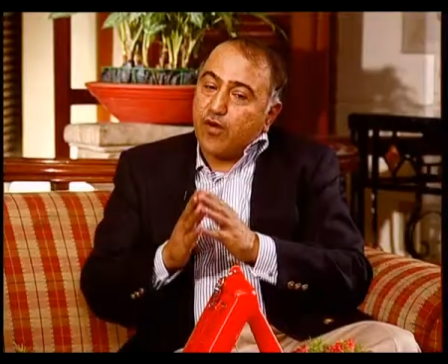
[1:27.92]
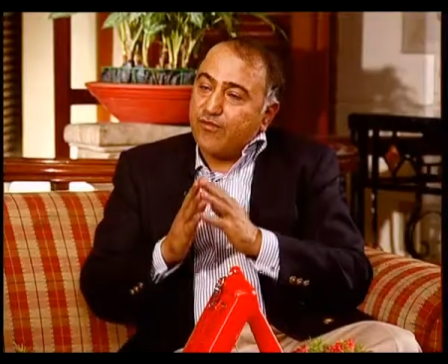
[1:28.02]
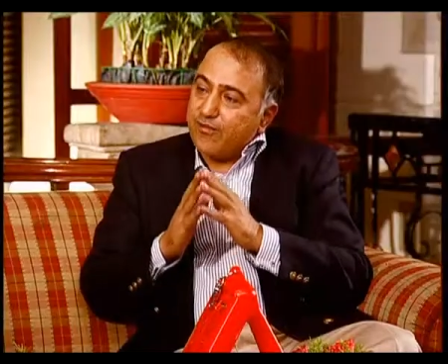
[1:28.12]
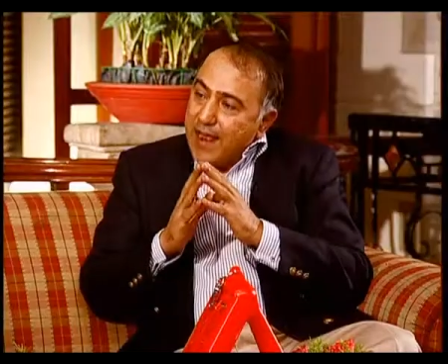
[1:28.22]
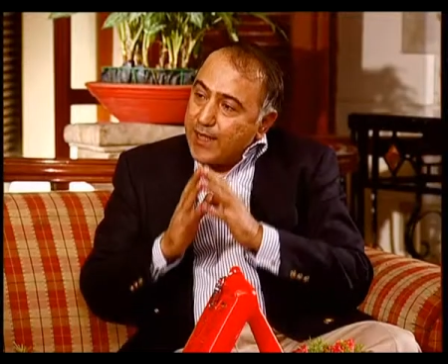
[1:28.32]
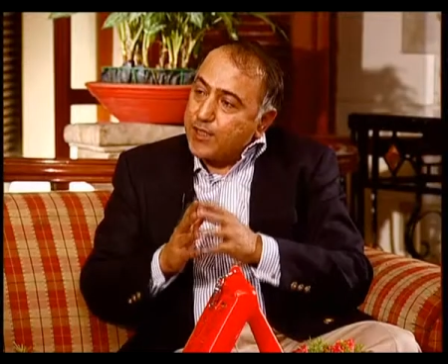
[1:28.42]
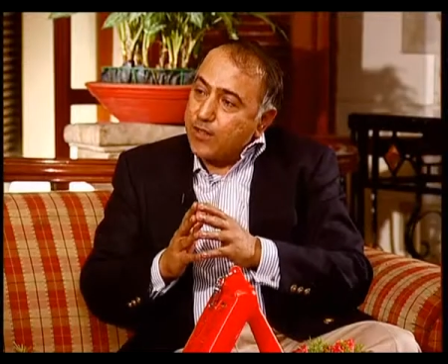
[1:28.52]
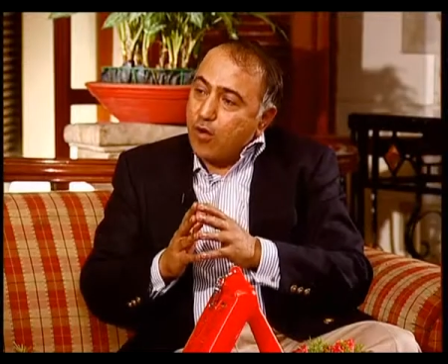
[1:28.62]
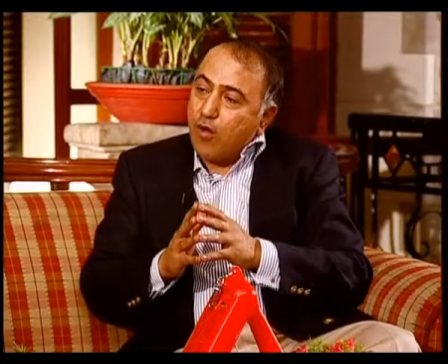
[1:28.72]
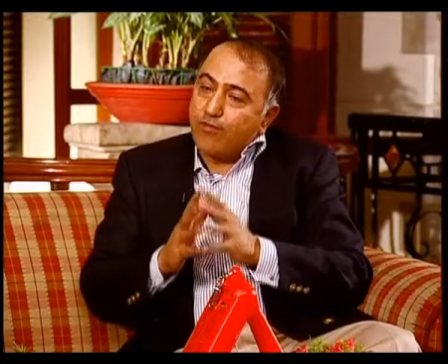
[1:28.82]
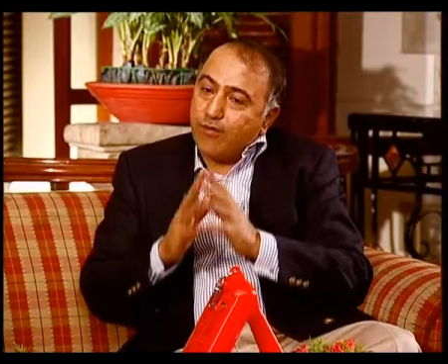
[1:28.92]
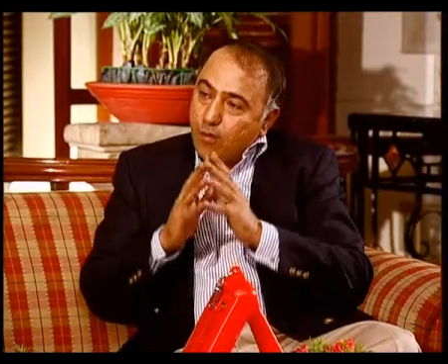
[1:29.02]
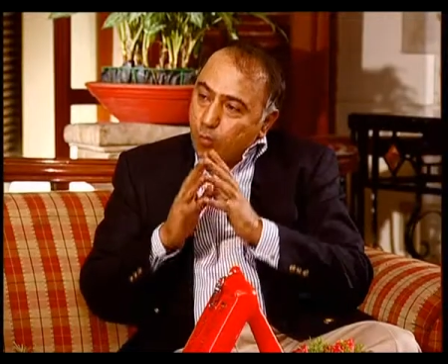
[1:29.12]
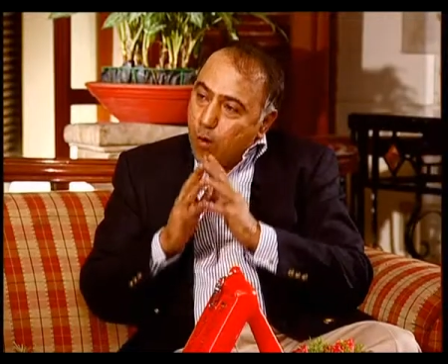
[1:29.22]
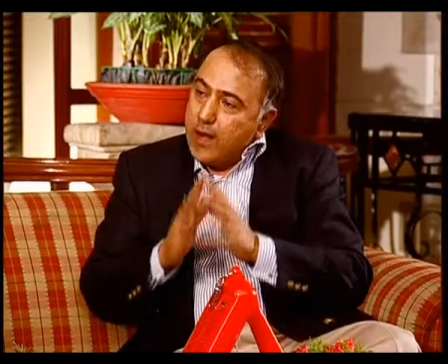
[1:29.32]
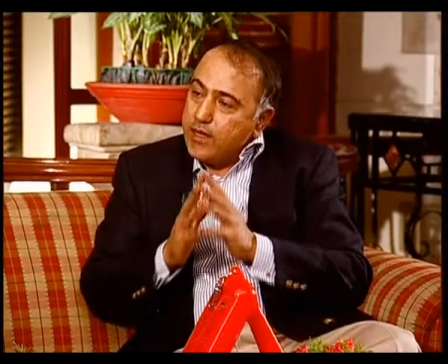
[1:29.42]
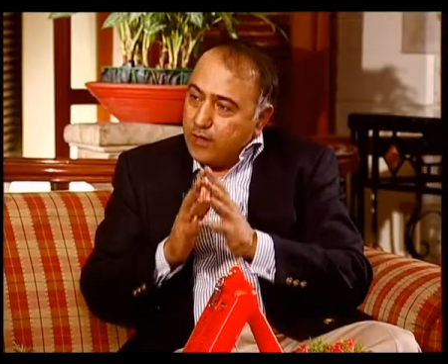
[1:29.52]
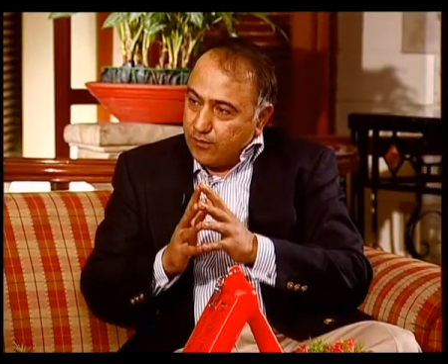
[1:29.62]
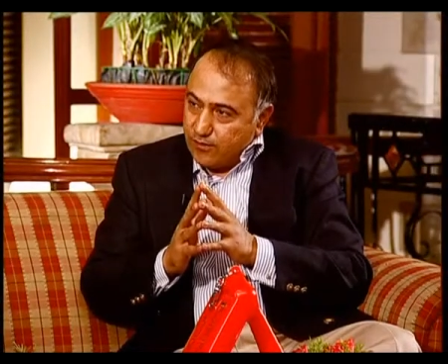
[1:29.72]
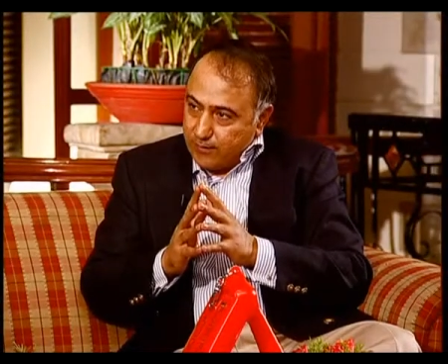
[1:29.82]
for a fraction of 1
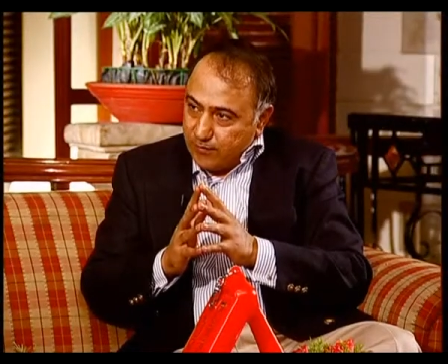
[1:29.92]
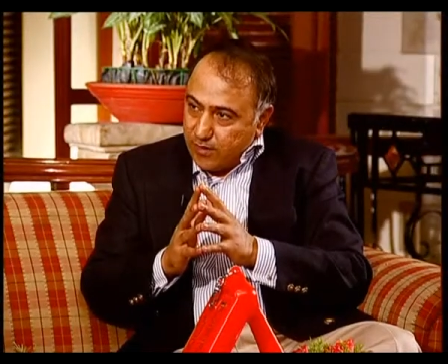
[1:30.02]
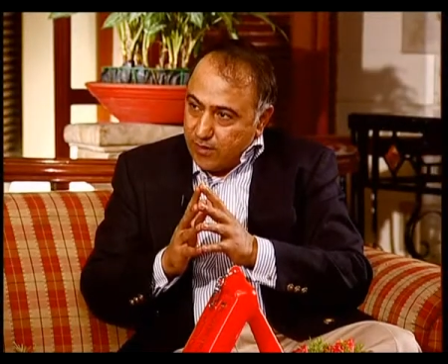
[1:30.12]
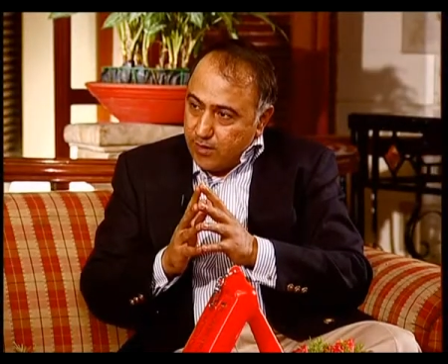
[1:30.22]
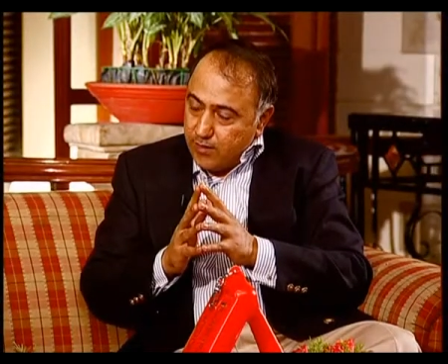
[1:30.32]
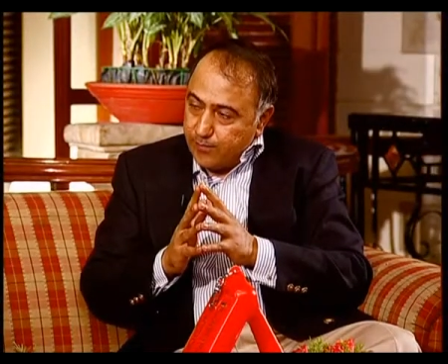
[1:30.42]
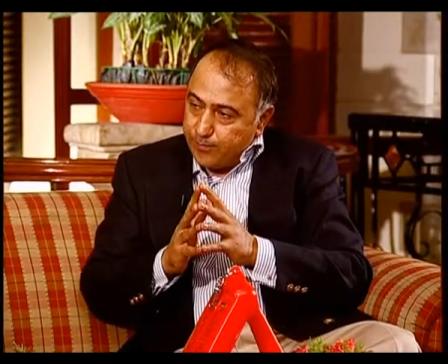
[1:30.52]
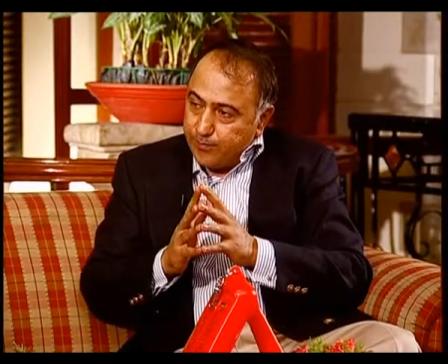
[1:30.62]
year's subsidy,